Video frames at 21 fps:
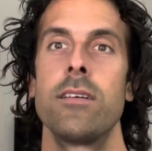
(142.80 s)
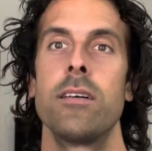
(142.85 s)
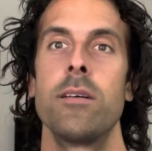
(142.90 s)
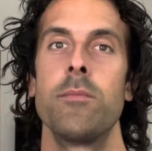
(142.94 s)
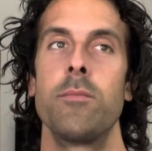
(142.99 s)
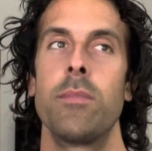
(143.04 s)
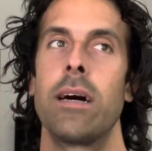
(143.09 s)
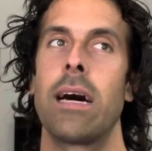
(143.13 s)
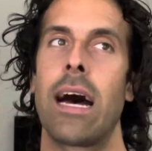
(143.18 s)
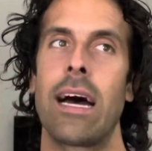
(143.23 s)

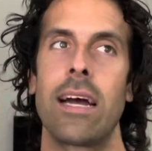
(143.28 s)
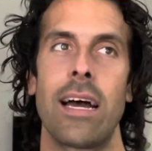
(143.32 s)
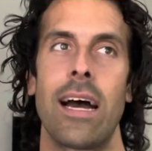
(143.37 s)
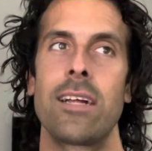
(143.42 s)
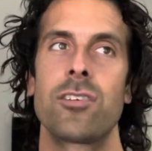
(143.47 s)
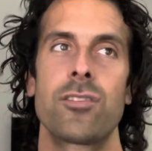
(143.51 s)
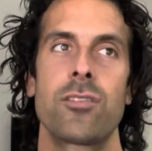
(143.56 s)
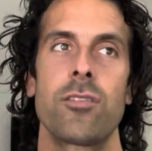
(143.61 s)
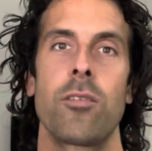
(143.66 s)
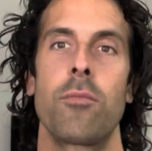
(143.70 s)
but I, I,
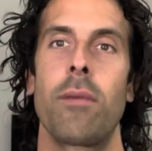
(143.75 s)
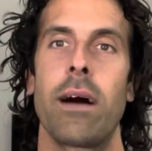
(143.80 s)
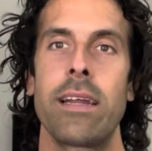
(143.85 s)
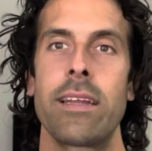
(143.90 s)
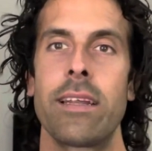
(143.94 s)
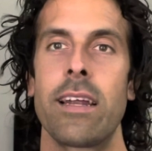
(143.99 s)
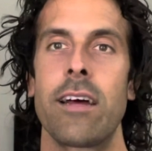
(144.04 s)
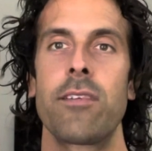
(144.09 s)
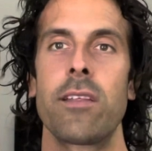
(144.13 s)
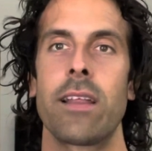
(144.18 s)
just don't
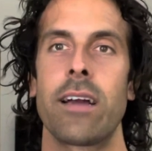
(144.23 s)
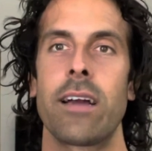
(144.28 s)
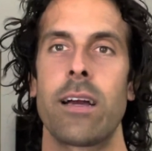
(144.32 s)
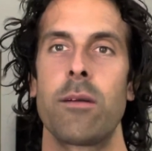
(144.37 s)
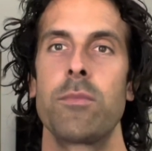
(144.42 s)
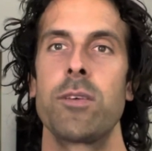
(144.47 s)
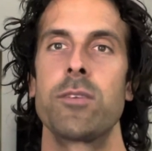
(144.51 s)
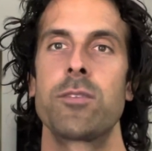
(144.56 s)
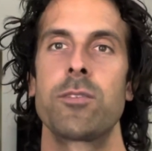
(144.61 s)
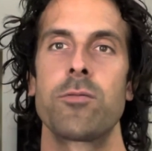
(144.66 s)
mind it. I feel like
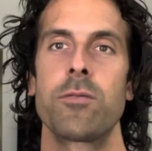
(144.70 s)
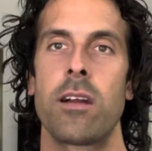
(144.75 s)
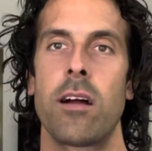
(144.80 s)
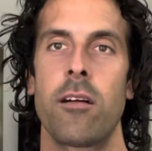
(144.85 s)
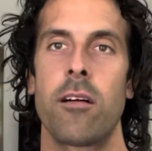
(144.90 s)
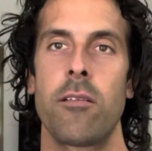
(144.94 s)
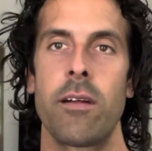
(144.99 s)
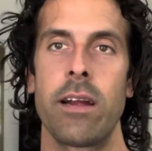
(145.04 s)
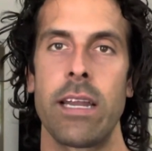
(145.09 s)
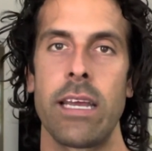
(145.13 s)
I'm used to it
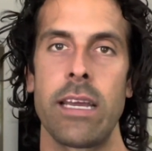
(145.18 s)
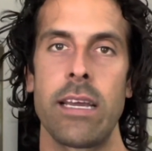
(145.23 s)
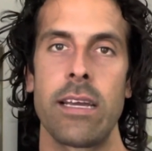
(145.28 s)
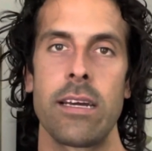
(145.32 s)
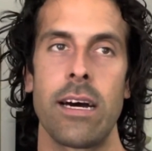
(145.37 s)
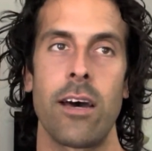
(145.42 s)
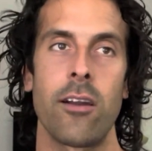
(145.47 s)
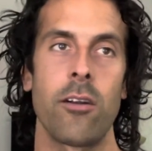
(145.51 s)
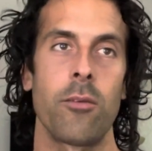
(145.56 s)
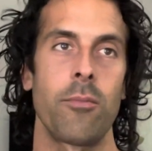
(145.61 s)
already.
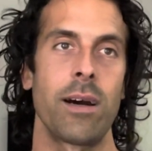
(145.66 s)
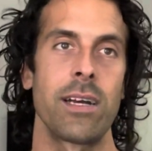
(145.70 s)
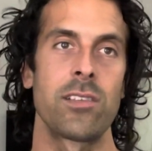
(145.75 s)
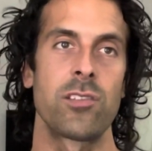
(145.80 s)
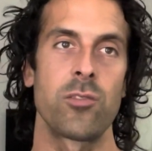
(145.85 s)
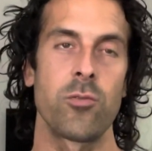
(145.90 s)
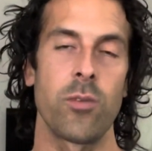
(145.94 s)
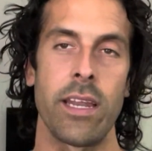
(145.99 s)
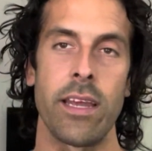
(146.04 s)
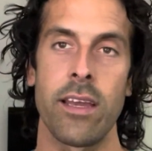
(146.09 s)
I don't mind
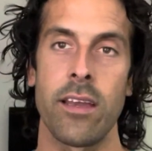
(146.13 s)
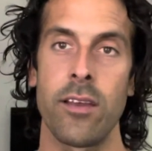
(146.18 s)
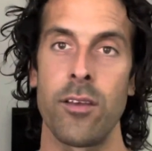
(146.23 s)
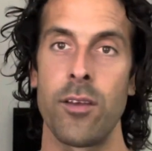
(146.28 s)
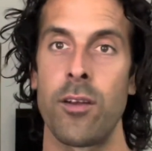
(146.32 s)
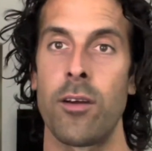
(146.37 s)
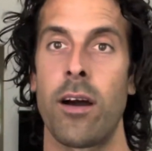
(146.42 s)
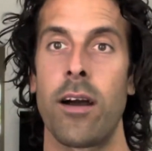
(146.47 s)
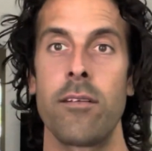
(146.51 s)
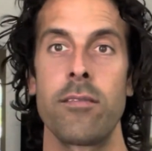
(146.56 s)
sweating.
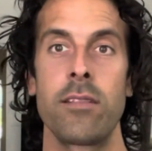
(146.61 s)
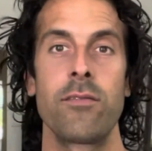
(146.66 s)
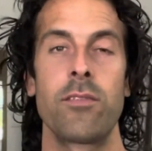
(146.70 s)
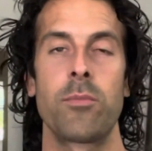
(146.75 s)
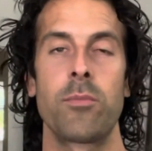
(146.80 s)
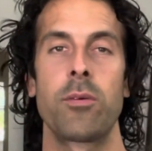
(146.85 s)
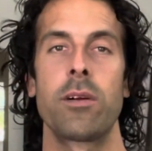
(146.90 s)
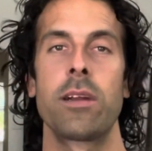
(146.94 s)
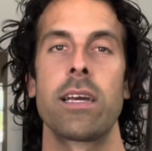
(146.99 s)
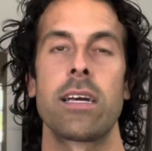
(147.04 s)
You know, I live
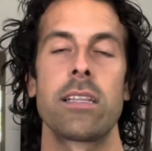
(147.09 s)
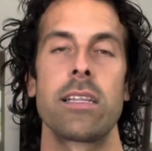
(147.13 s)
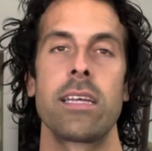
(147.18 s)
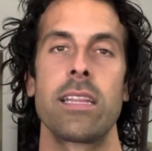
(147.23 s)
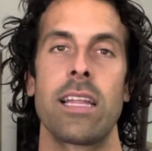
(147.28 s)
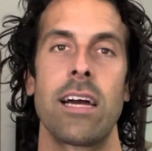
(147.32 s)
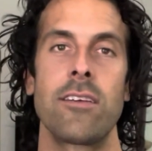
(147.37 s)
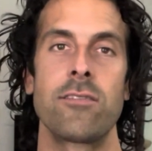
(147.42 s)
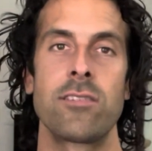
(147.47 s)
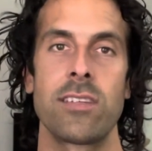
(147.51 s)
a pretty clean
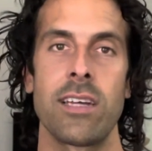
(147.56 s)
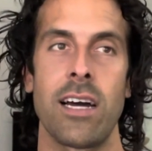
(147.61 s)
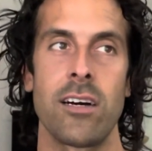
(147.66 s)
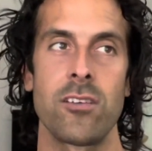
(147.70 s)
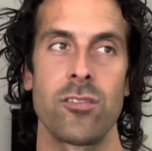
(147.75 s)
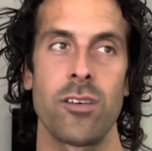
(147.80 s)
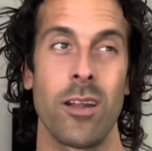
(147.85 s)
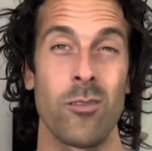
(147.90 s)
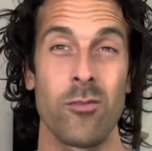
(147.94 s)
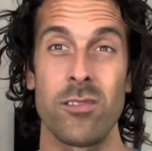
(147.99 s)
lifestyle,
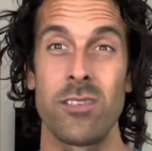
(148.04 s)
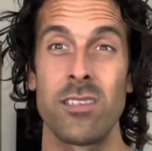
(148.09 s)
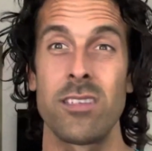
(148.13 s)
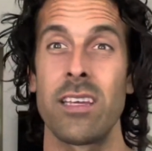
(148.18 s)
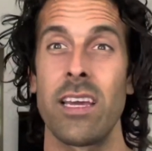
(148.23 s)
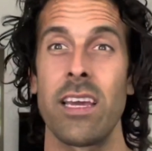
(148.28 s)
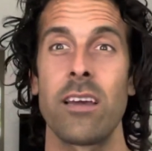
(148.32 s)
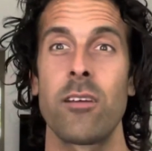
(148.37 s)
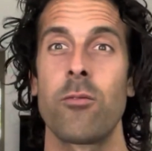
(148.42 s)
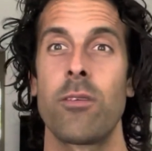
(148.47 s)
so I don't
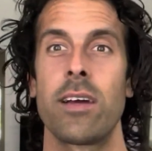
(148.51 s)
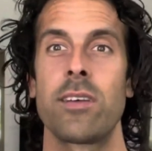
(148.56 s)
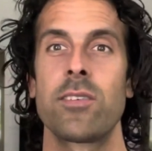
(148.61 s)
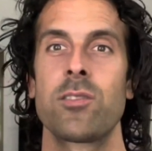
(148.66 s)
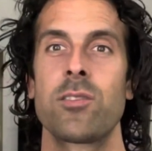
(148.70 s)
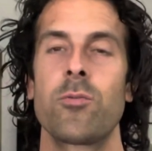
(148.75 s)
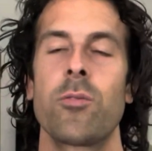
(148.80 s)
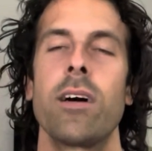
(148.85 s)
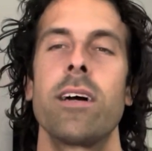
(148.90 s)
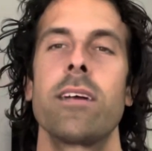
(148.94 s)
stink when I
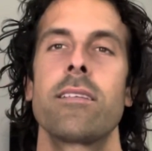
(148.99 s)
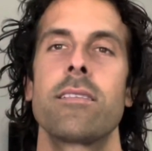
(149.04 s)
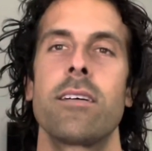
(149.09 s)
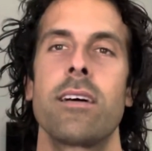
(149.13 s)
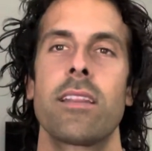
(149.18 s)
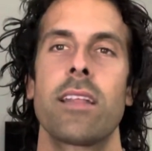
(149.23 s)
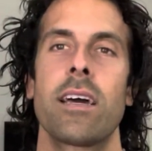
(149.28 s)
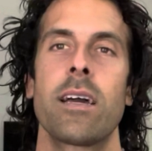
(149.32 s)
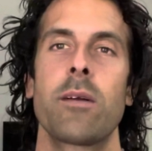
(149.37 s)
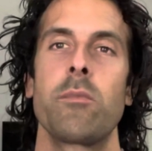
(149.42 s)
sweat,
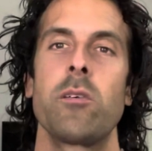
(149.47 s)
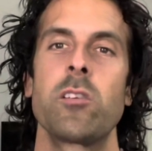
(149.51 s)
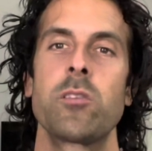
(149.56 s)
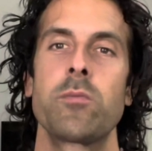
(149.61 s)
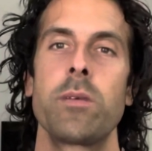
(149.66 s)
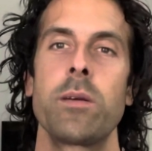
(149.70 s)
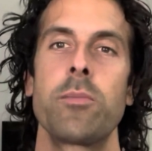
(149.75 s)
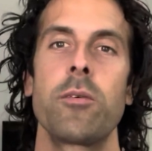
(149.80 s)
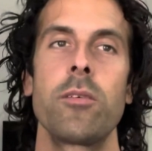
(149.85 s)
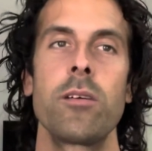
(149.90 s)
unlike most
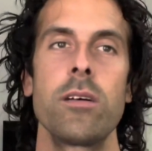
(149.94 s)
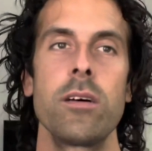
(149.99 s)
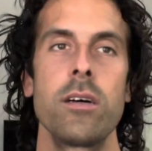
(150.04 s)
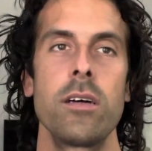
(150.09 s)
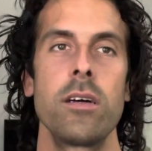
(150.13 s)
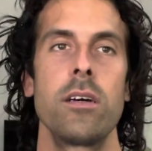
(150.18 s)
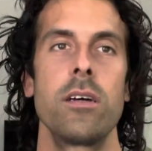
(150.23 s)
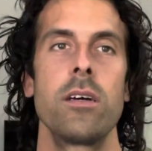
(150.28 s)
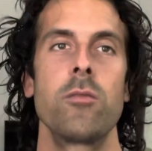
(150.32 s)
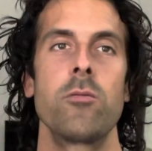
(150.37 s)
people,
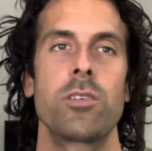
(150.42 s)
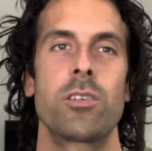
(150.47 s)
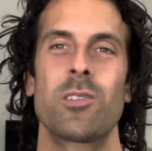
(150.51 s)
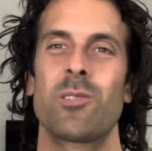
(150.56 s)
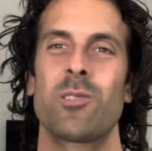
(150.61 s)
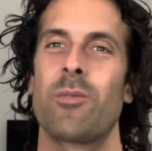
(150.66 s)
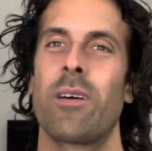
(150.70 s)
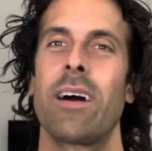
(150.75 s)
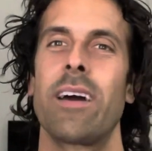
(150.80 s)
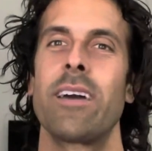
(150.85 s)
which
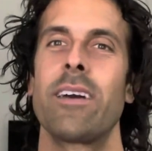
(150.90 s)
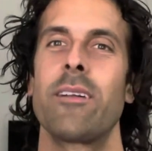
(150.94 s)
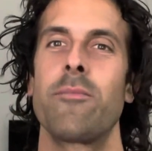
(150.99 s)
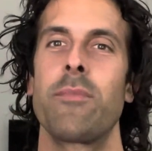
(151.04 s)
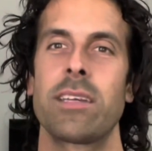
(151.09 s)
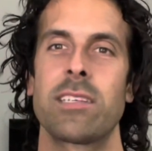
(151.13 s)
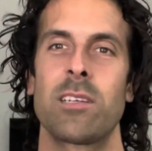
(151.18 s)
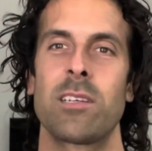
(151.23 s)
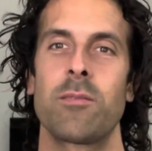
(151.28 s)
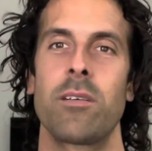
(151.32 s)
is why it
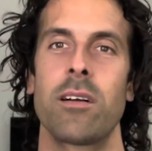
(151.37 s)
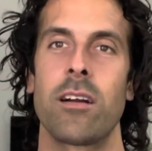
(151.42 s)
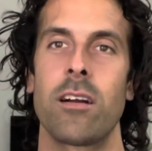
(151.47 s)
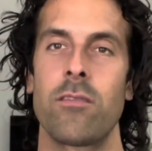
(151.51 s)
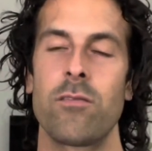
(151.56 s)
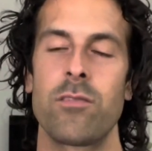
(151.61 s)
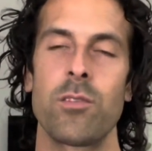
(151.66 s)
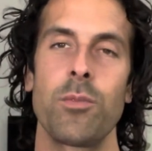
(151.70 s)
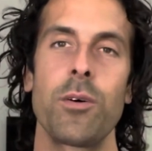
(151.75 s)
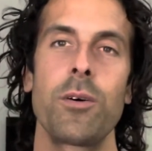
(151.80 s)
makes them
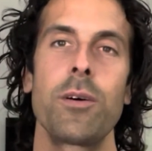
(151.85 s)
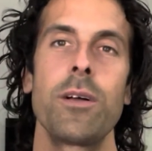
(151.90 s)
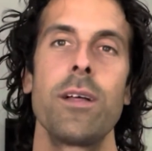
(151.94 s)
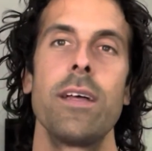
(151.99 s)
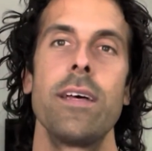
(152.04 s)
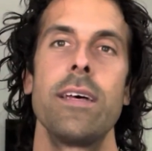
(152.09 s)
uncomfortable.